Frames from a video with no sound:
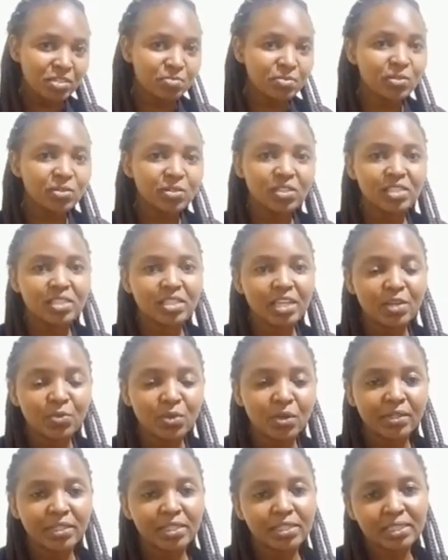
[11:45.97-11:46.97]
because
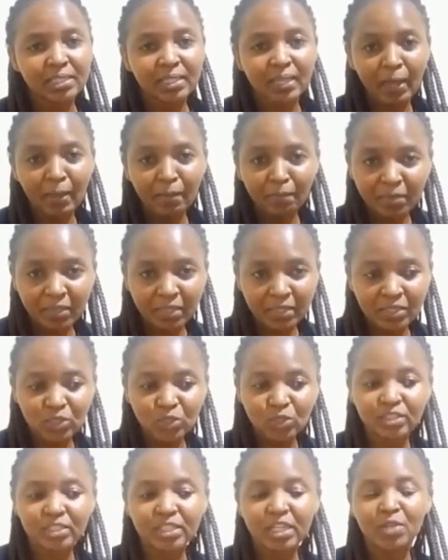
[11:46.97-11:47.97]
January is
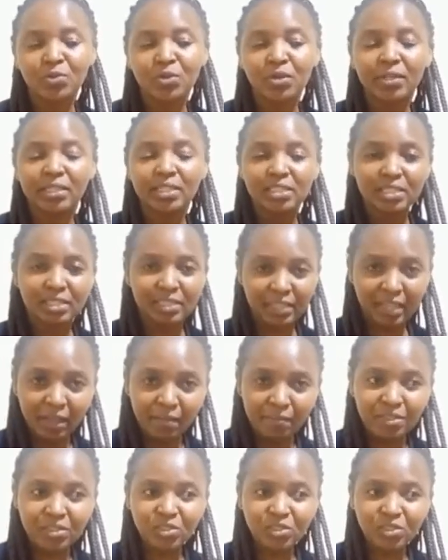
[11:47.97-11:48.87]
coming.